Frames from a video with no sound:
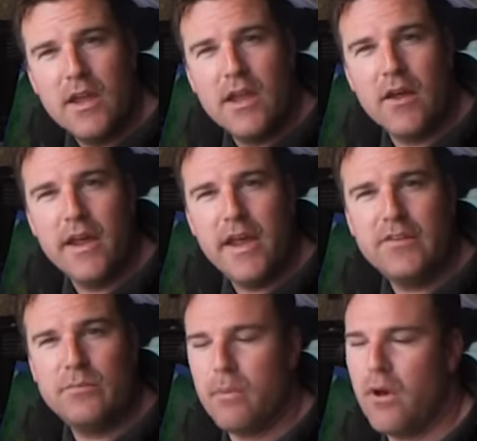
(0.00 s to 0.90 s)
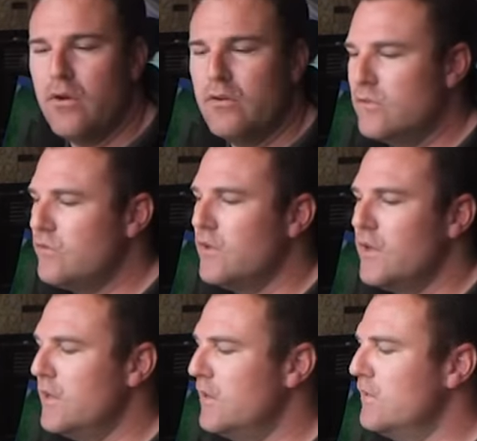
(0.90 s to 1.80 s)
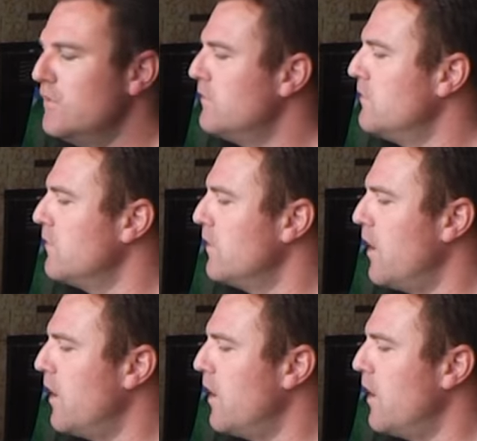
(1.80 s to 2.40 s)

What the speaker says: Now expose is